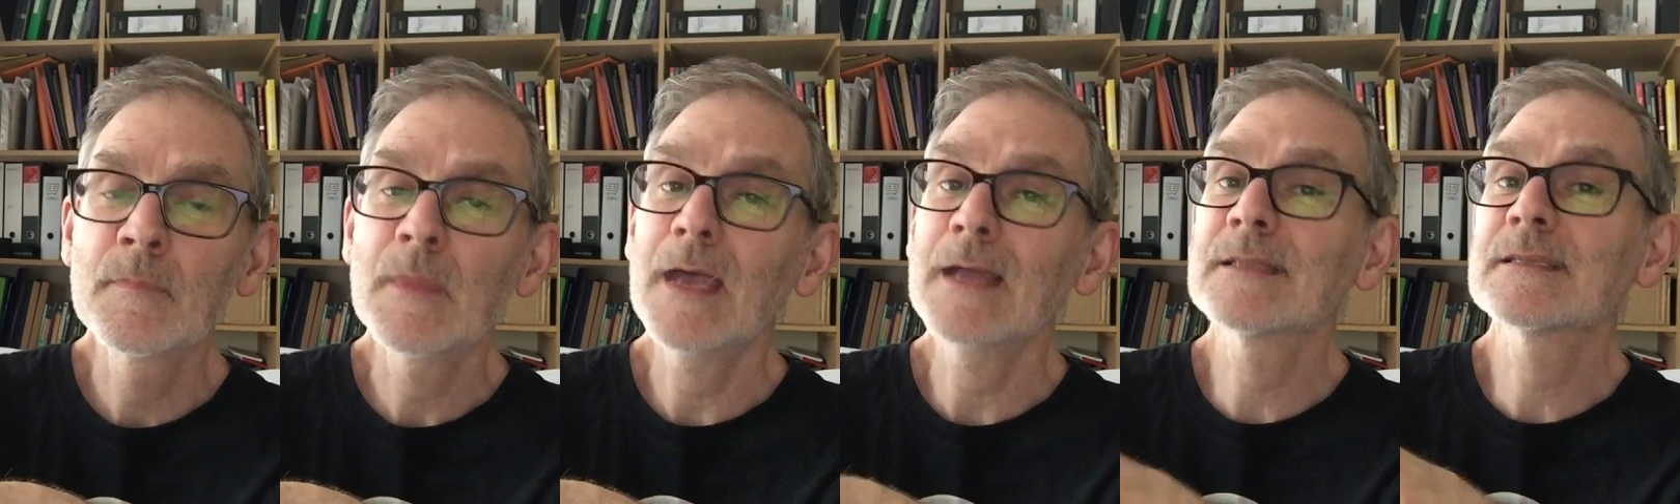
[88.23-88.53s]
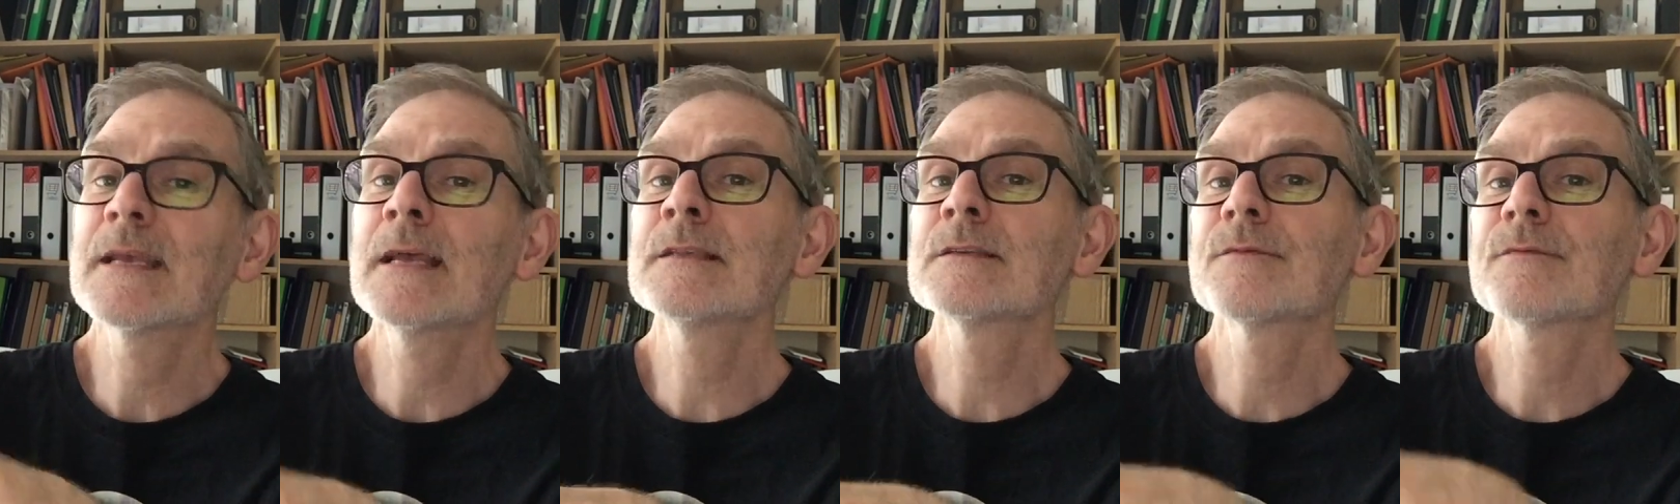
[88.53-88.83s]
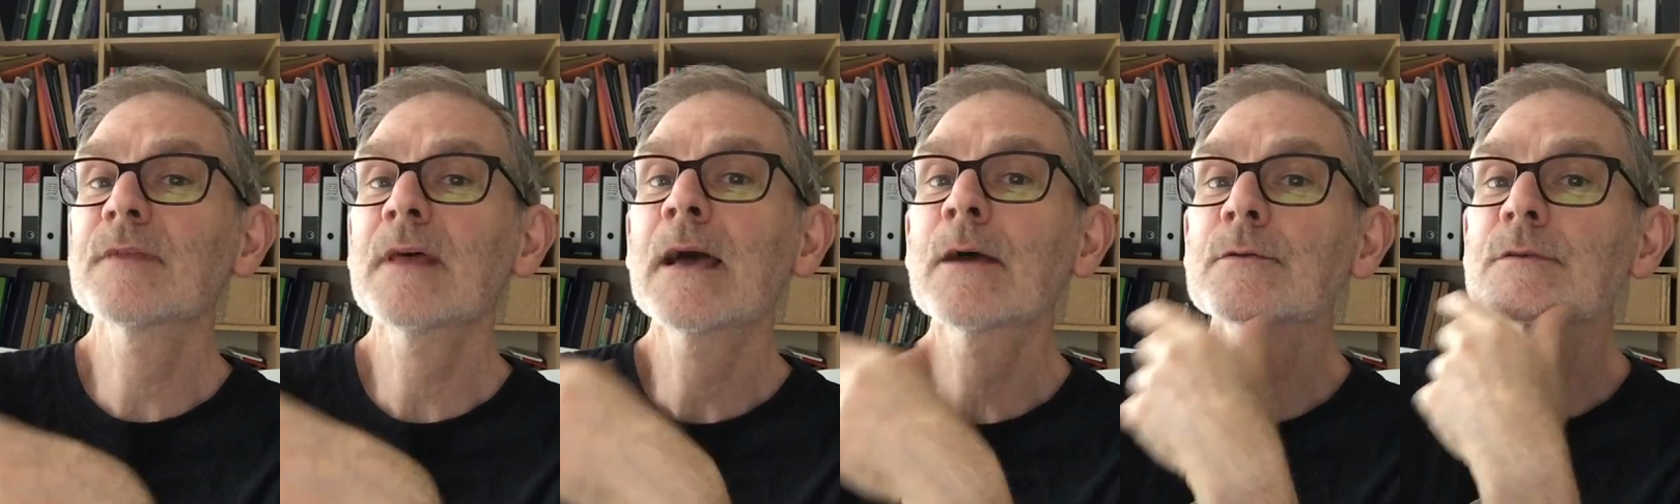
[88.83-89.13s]
and tens of
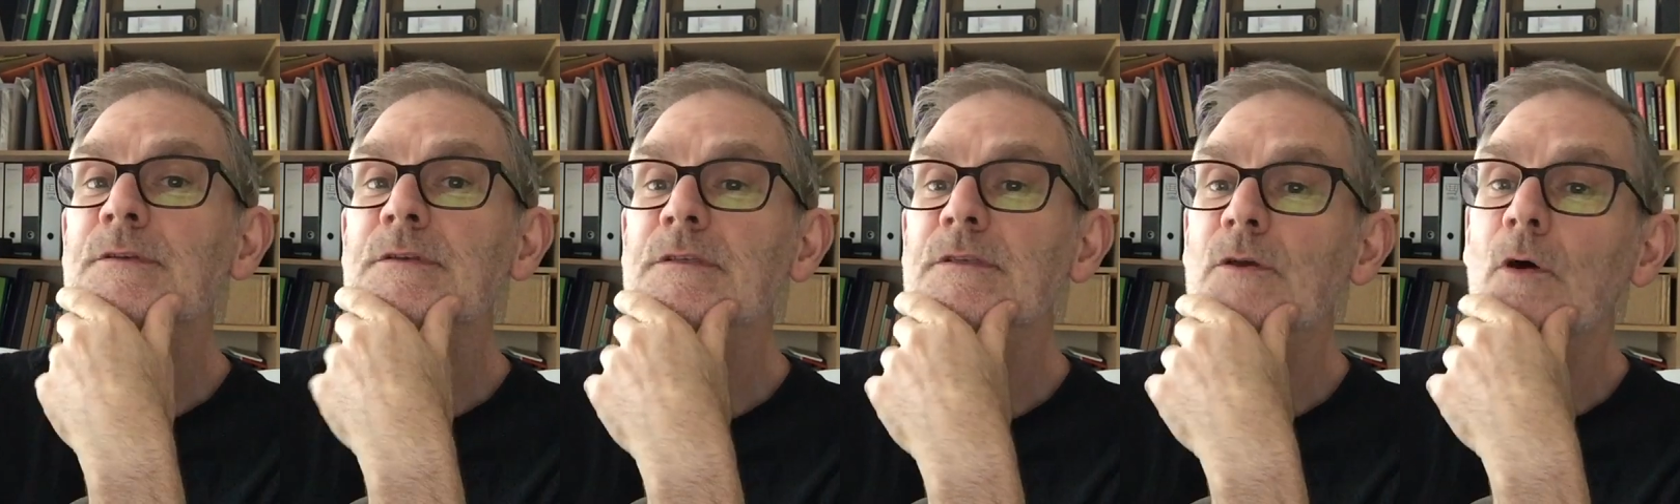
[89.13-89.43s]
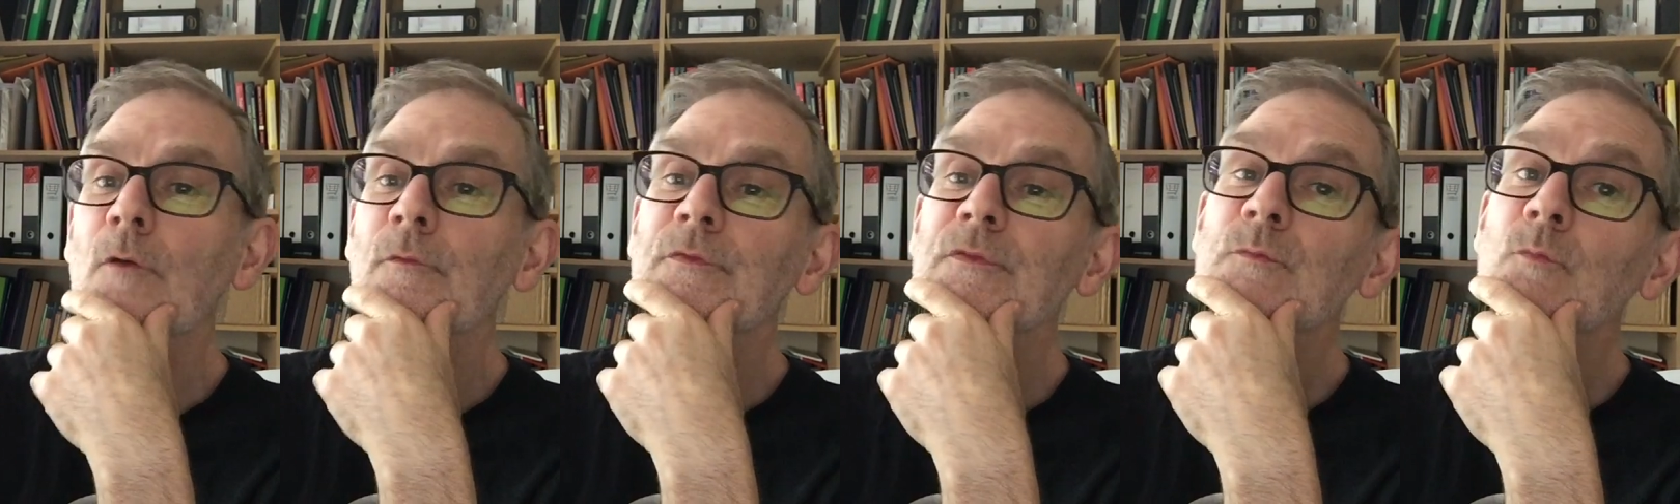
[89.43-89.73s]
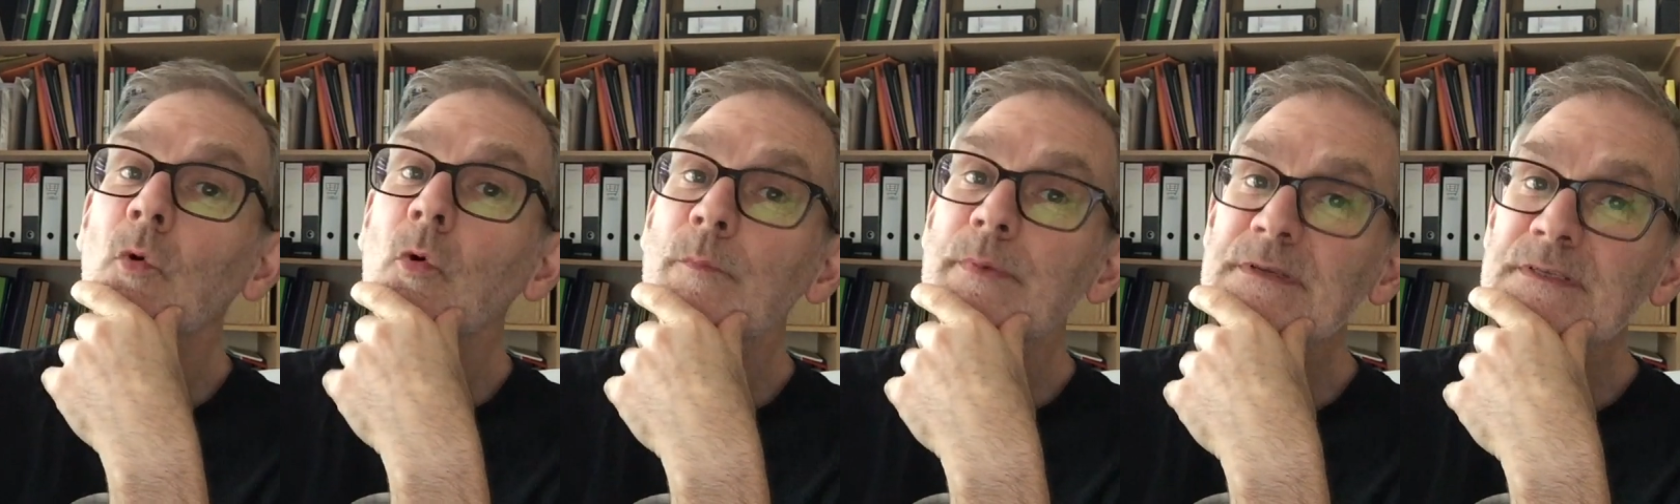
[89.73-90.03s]
thousands of
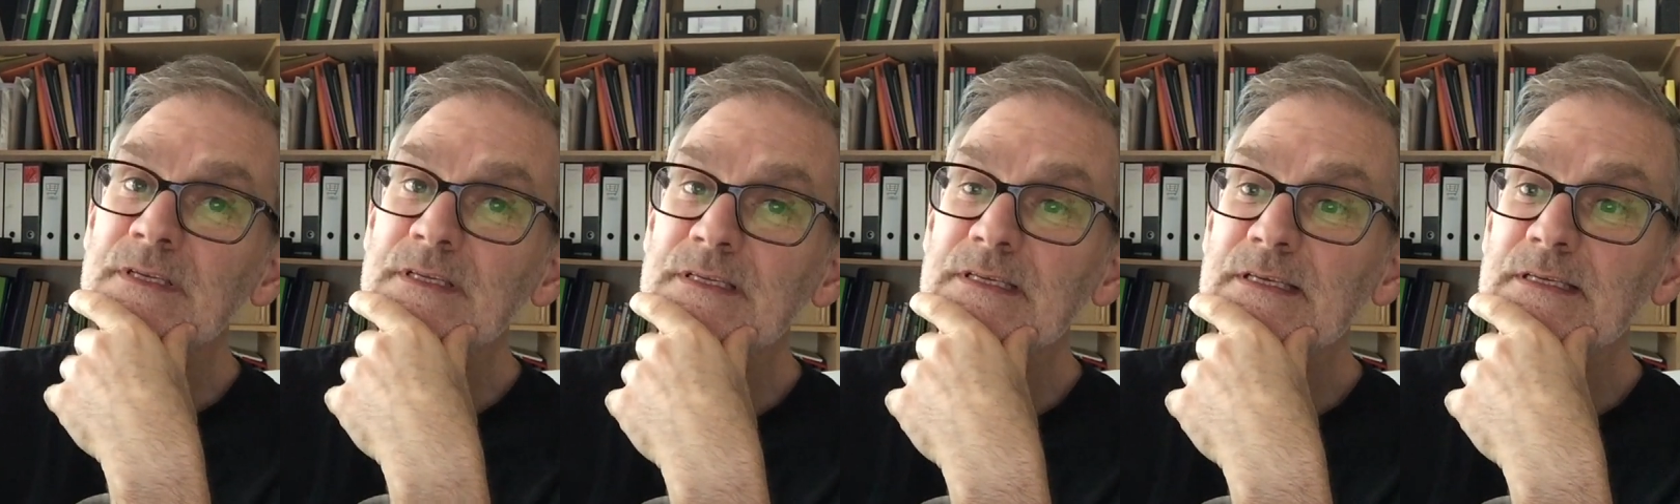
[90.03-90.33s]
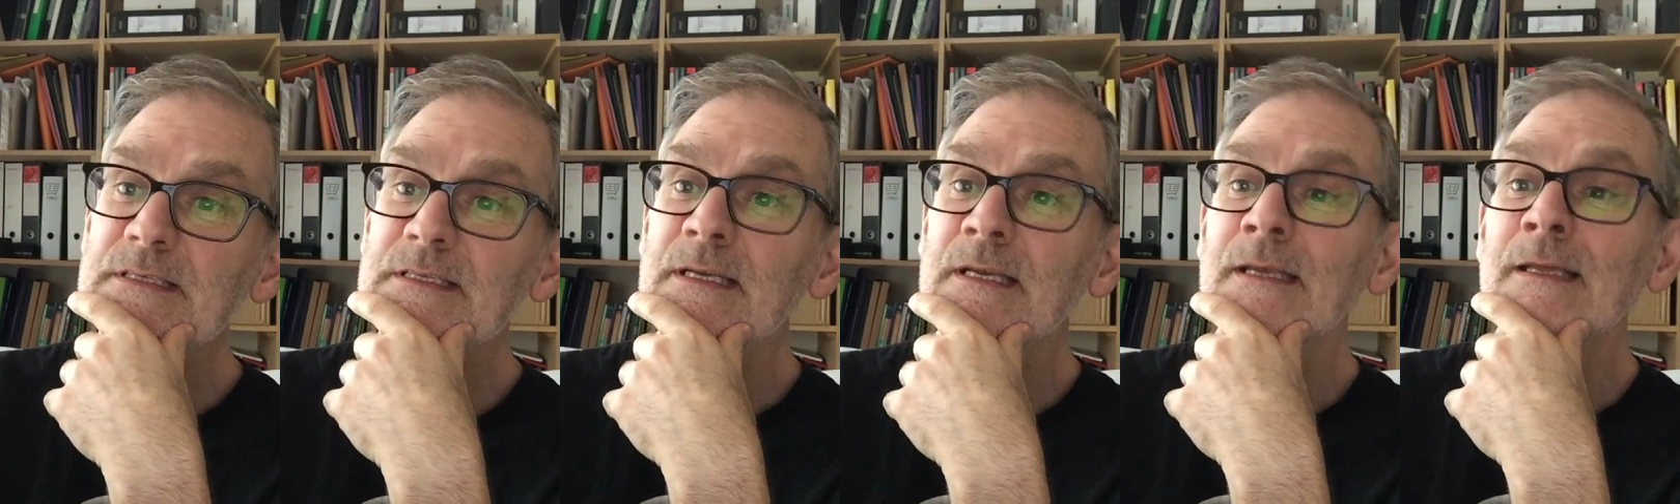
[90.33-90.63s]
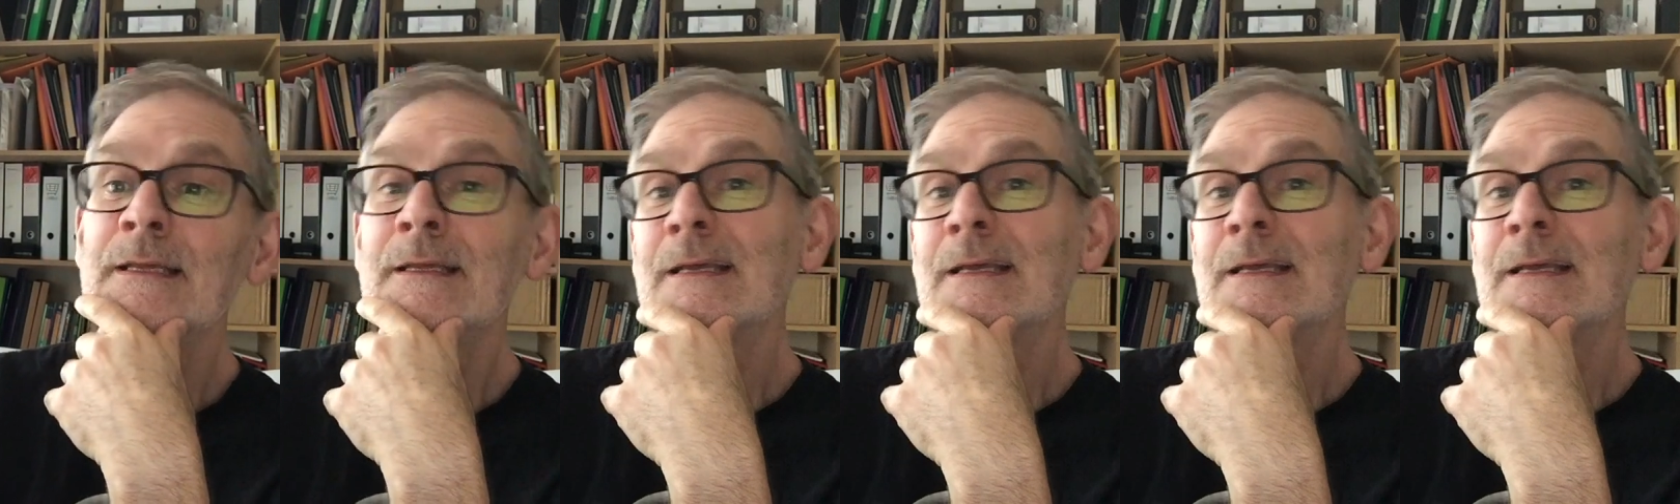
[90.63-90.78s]
small businesses